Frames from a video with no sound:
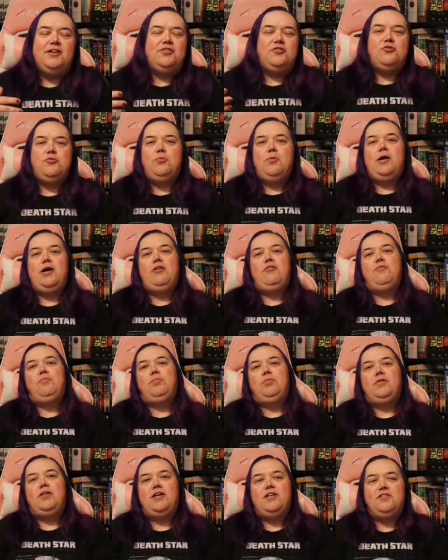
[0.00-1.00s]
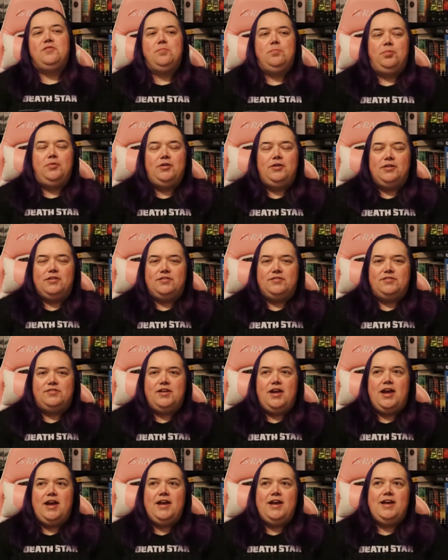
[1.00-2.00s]
12 plus
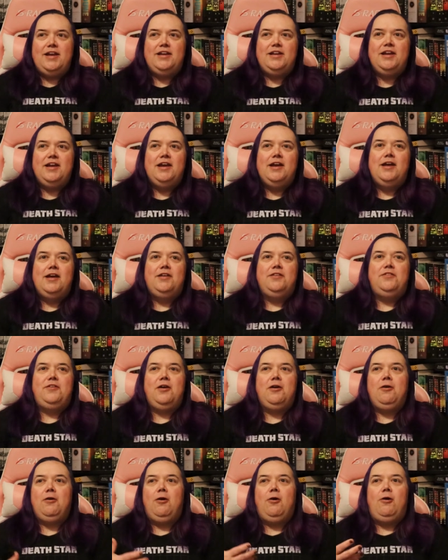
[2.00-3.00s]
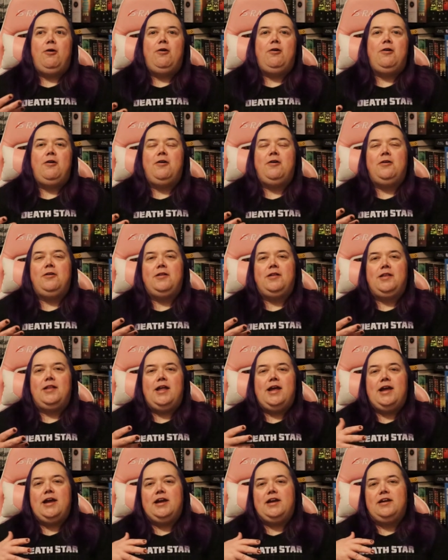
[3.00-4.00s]
books, and they're all
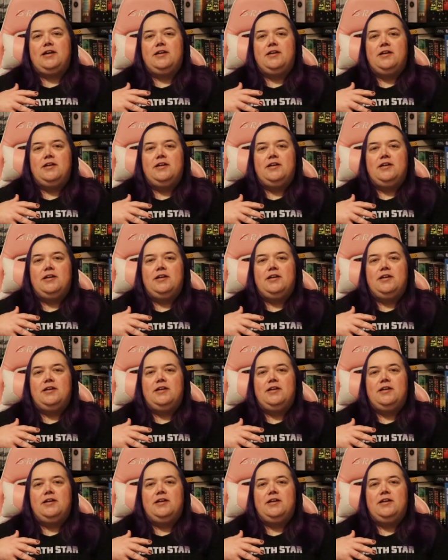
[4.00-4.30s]
like